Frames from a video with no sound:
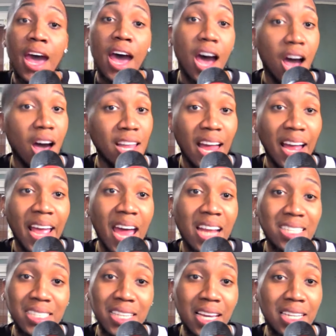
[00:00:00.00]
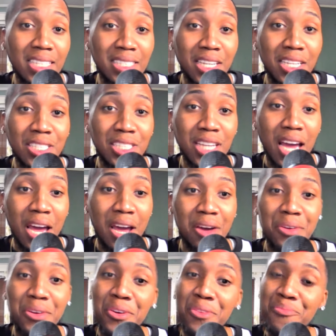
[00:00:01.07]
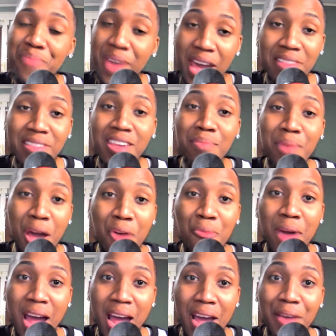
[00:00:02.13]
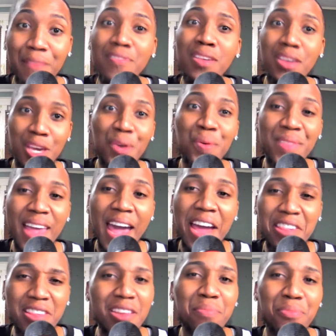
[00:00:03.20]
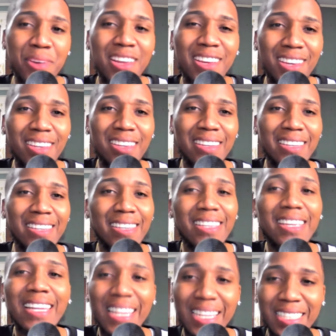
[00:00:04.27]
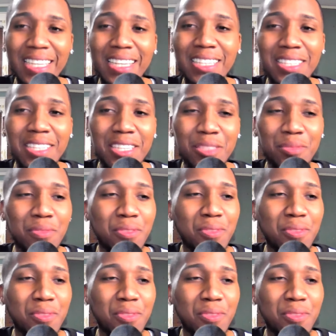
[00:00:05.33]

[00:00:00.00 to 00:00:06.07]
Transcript: All I gotta say is this, y'all. Basketball wives, it was actually pretty good. Let's get into this review,